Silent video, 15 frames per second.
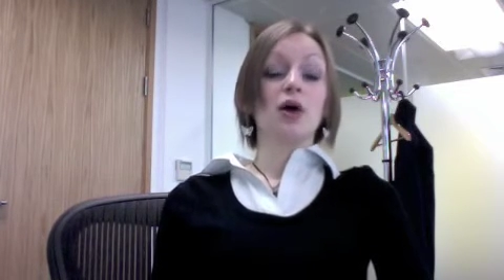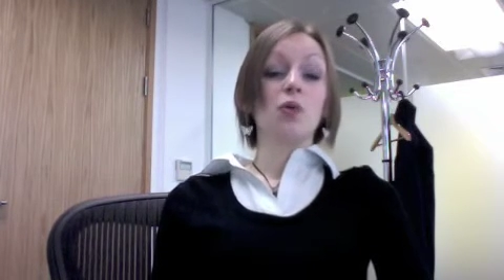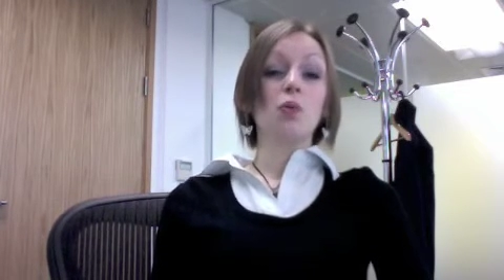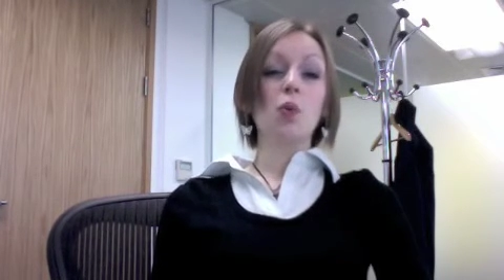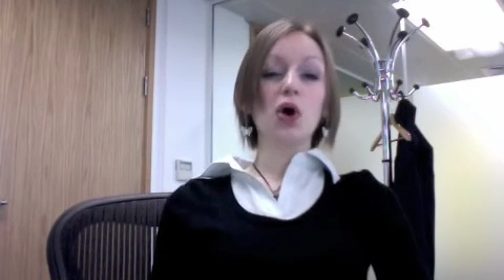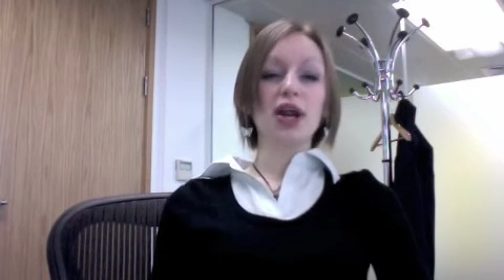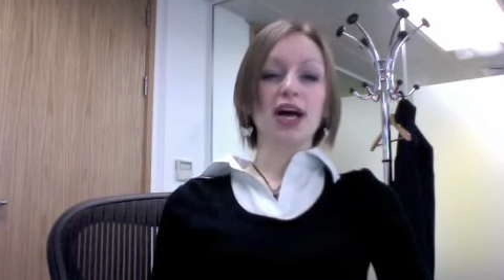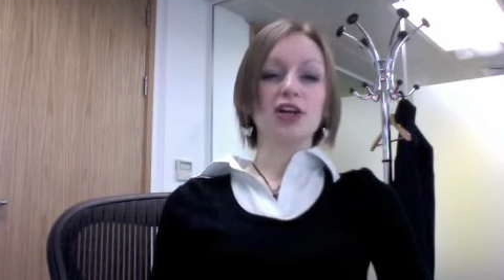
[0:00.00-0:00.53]

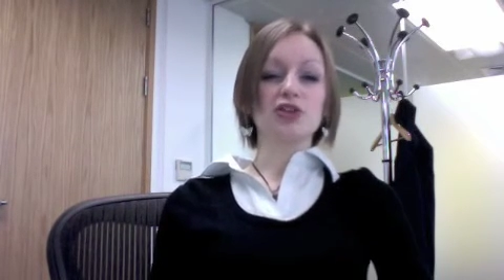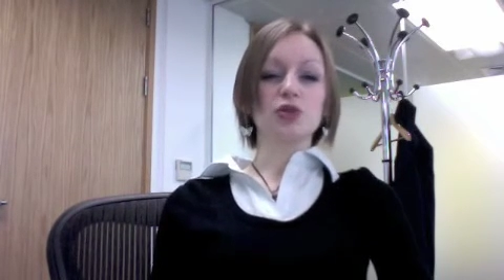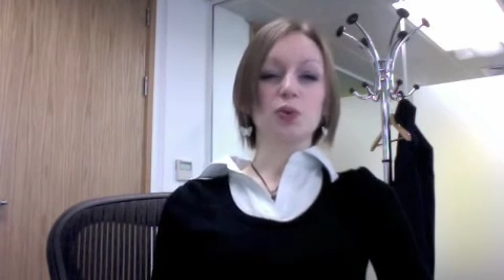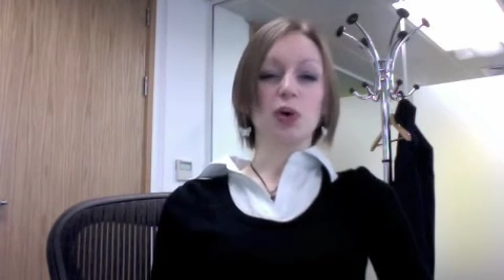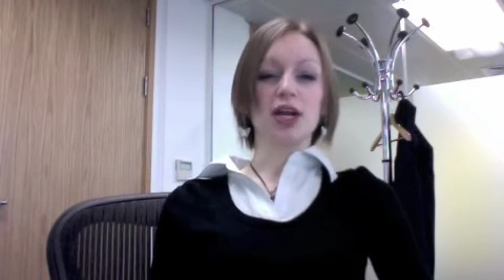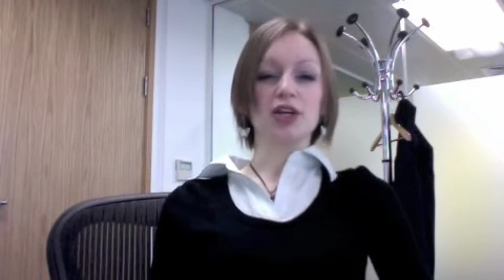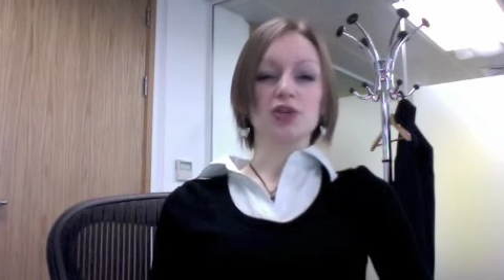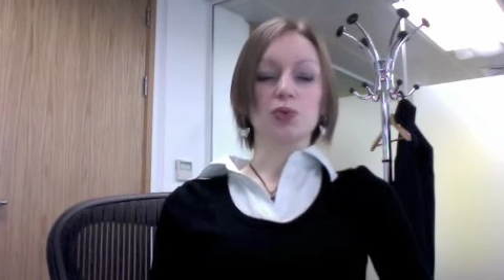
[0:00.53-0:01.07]
What else?
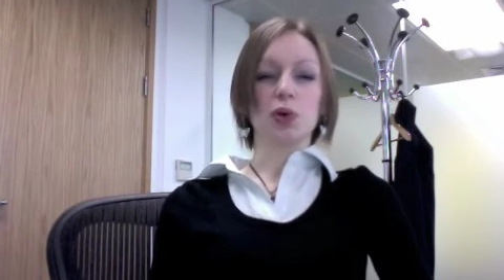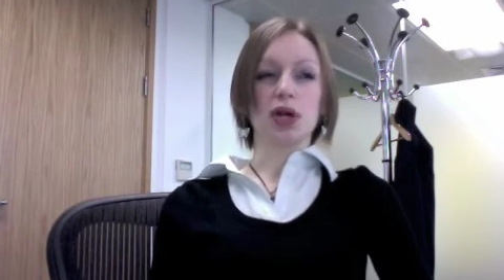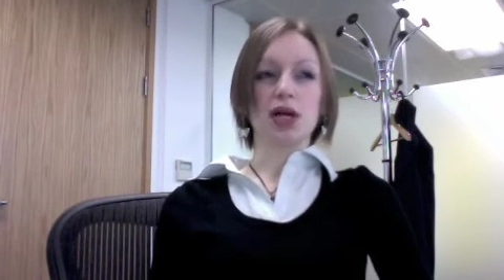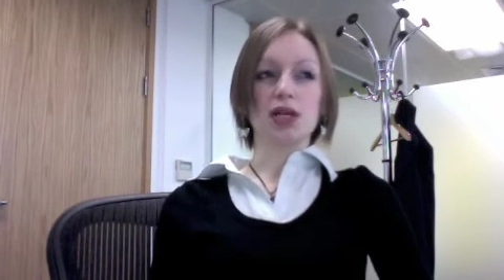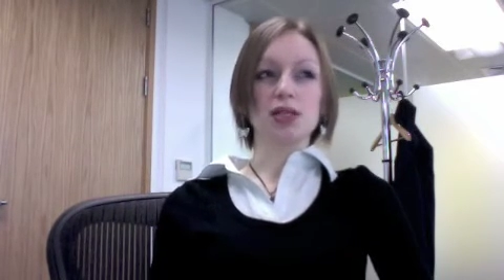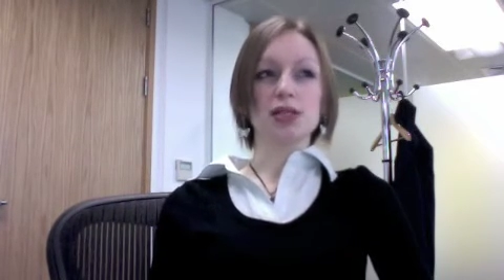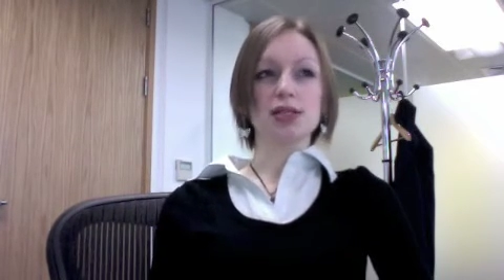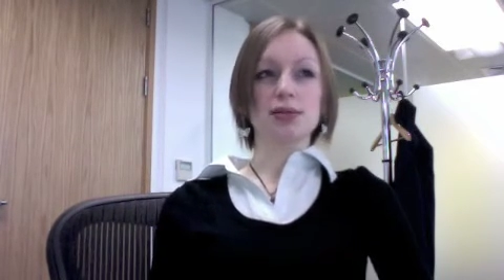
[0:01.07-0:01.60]

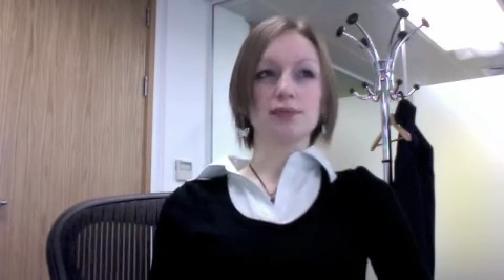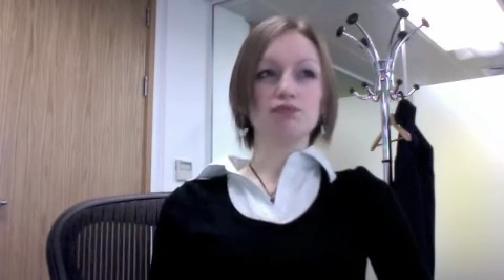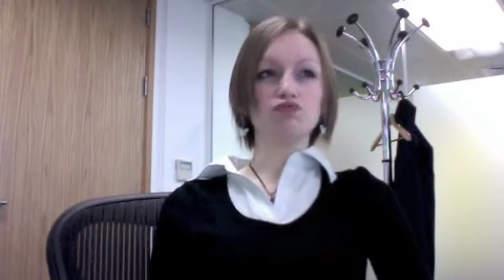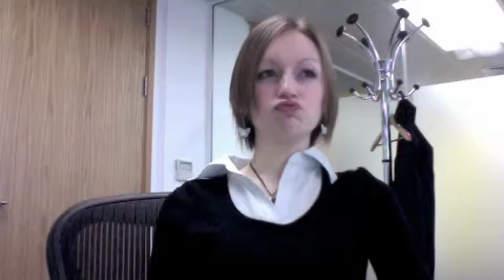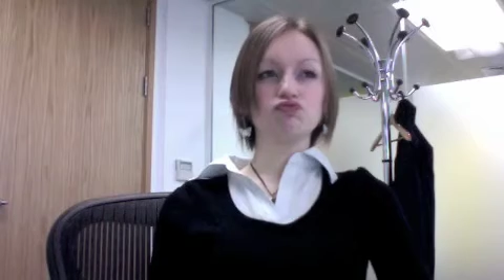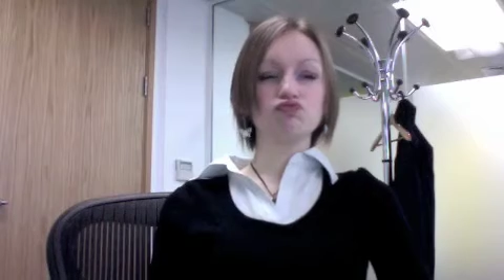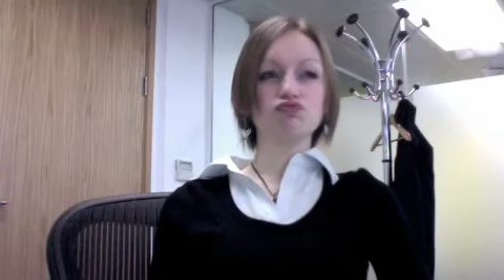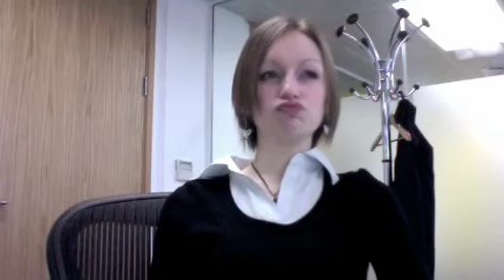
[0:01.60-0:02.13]

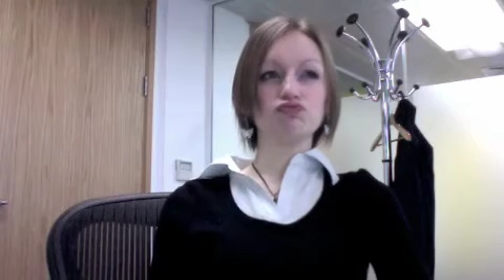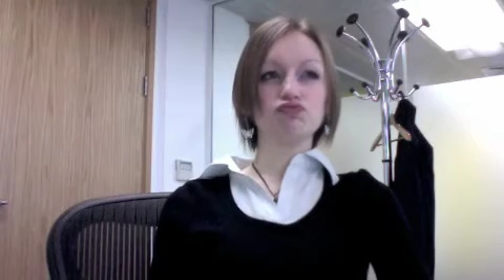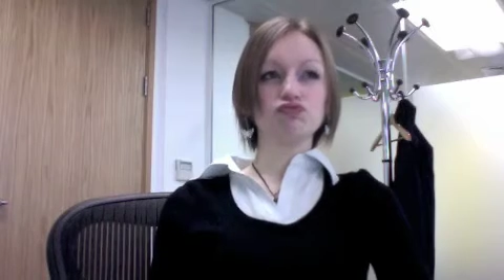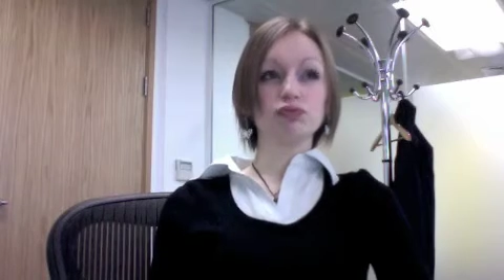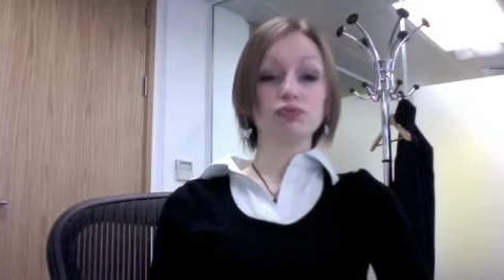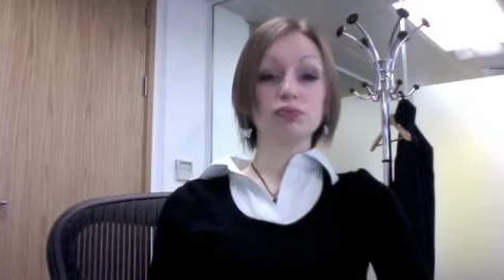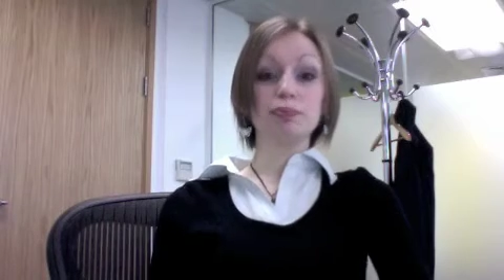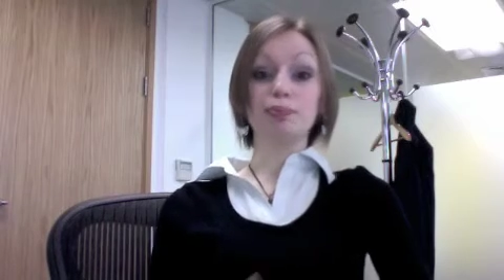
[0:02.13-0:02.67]

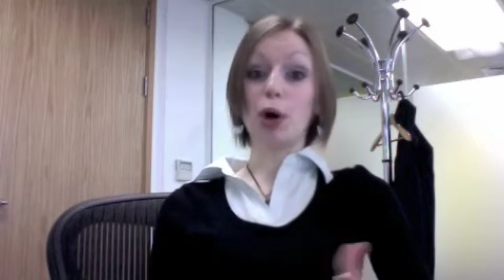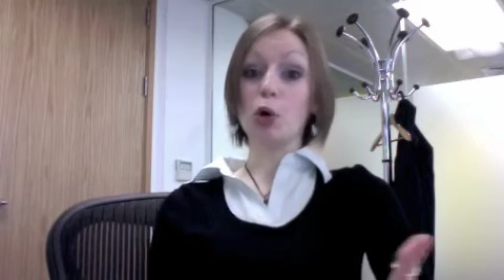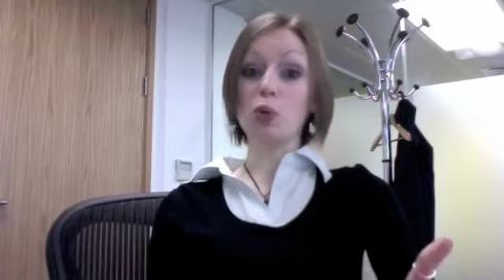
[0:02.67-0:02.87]
Bowling,